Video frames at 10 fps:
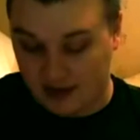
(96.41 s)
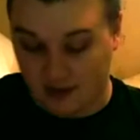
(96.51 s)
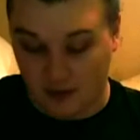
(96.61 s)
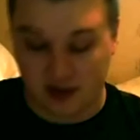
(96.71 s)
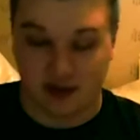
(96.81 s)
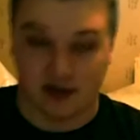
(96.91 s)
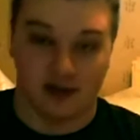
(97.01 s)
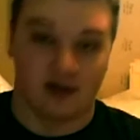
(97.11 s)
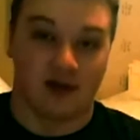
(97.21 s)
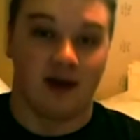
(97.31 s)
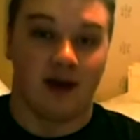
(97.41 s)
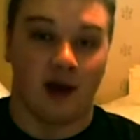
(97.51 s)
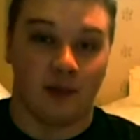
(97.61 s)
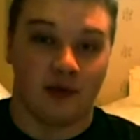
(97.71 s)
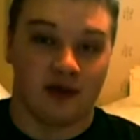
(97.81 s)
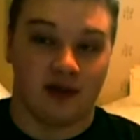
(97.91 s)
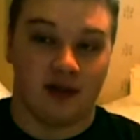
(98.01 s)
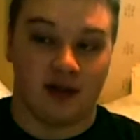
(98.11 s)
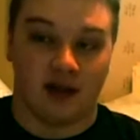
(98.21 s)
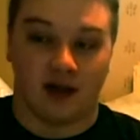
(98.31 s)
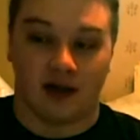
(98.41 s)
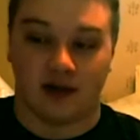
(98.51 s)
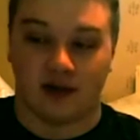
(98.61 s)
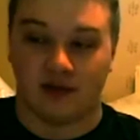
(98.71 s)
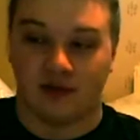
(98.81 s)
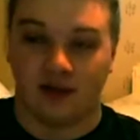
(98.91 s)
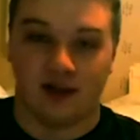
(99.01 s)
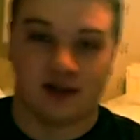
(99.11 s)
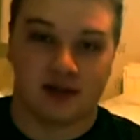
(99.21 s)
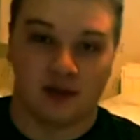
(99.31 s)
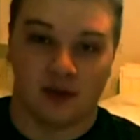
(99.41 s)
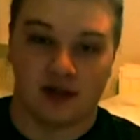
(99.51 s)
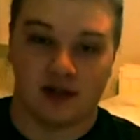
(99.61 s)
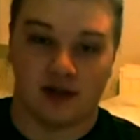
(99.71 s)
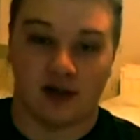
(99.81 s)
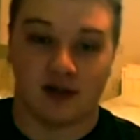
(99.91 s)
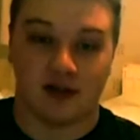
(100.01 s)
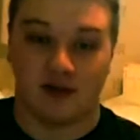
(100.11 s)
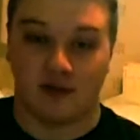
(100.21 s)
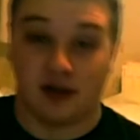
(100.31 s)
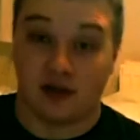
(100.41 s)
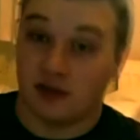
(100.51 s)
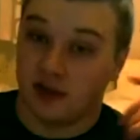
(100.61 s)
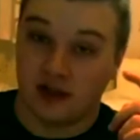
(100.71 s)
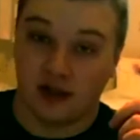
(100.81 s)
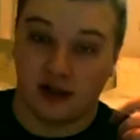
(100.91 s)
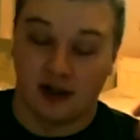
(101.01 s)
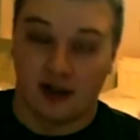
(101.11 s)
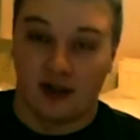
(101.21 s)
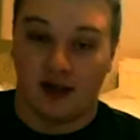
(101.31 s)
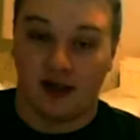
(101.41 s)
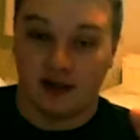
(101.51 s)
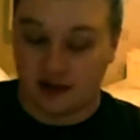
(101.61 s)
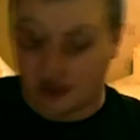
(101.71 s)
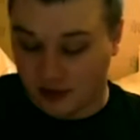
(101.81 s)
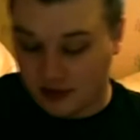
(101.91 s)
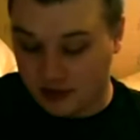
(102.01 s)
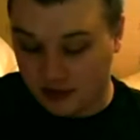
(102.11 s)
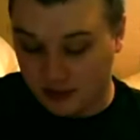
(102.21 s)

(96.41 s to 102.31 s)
So I'm just I'll put the kind of list of the ones that I've actually already done in the description.